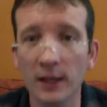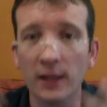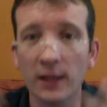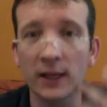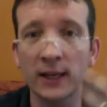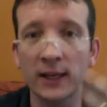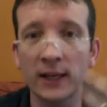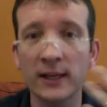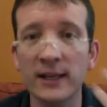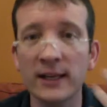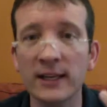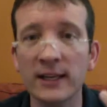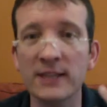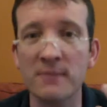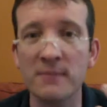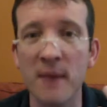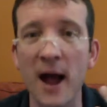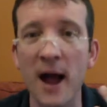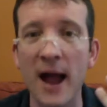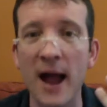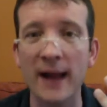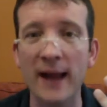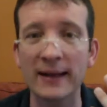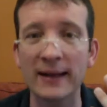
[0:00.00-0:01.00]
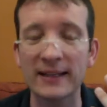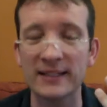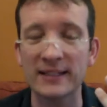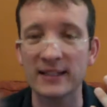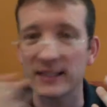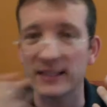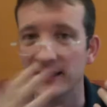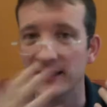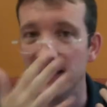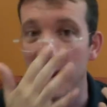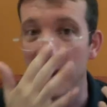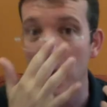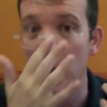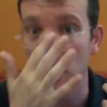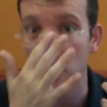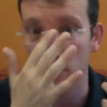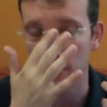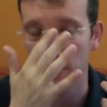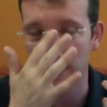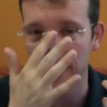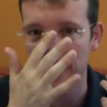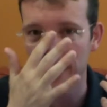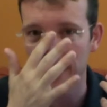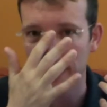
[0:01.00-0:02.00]
In his mind is the
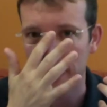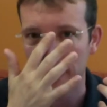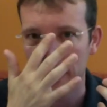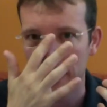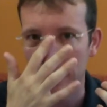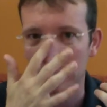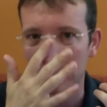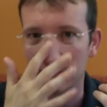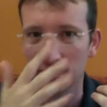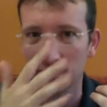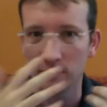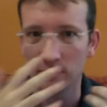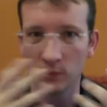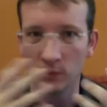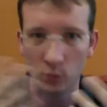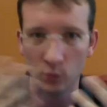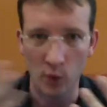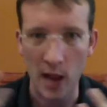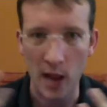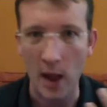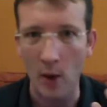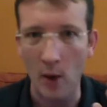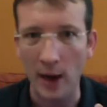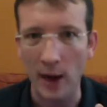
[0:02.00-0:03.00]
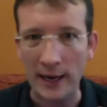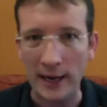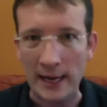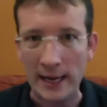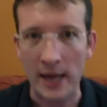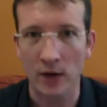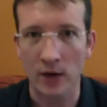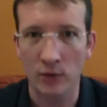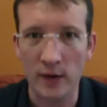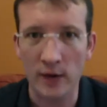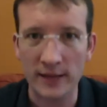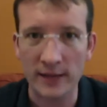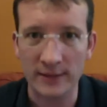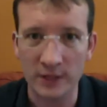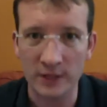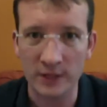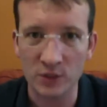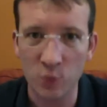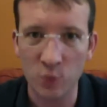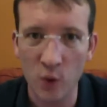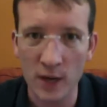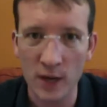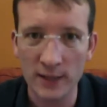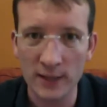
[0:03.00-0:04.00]
doubt that, wow, I got it right
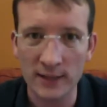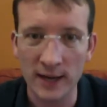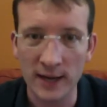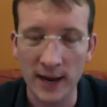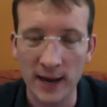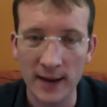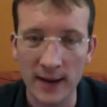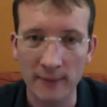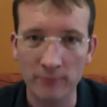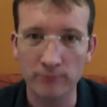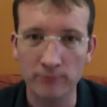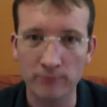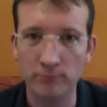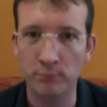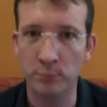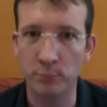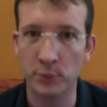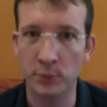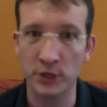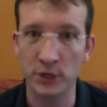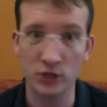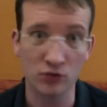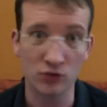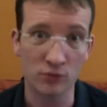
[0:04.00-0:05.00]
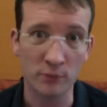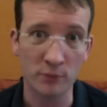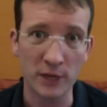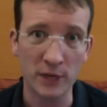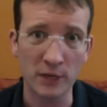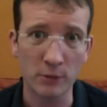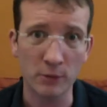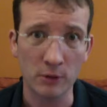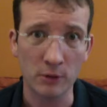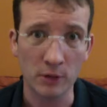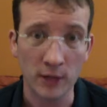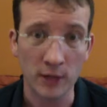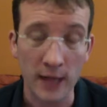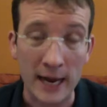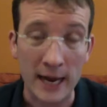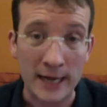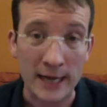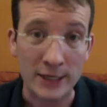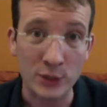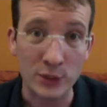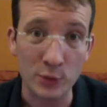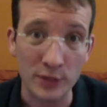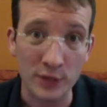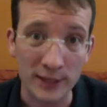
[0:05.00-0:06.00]
this one time, but is it repeatable? Can I
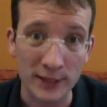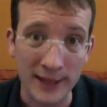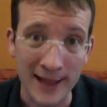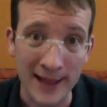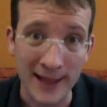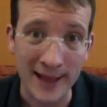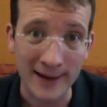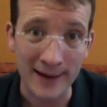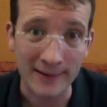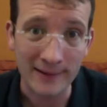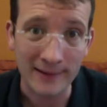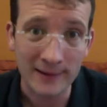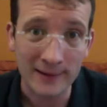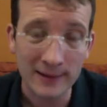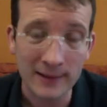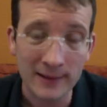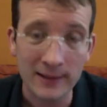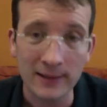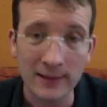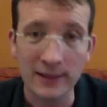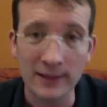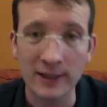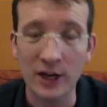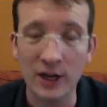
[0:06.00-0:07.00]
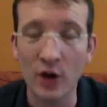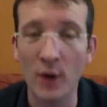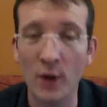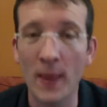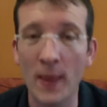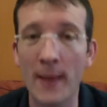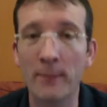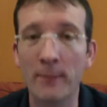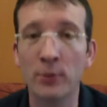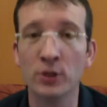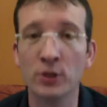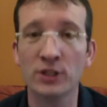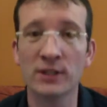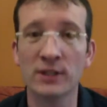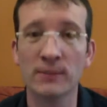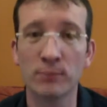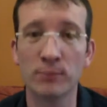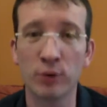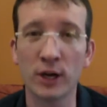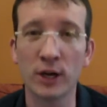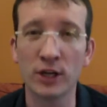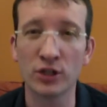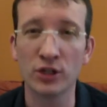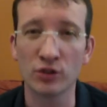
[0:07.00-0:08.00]
do it again? And that puts some
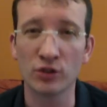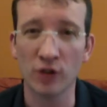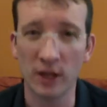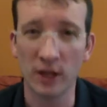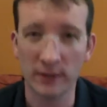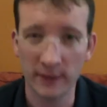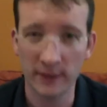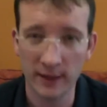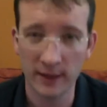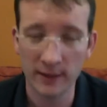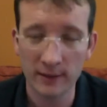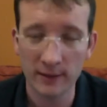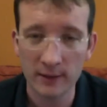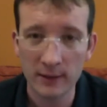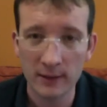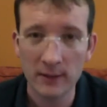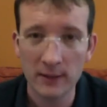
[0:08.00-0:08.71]
pressure on there.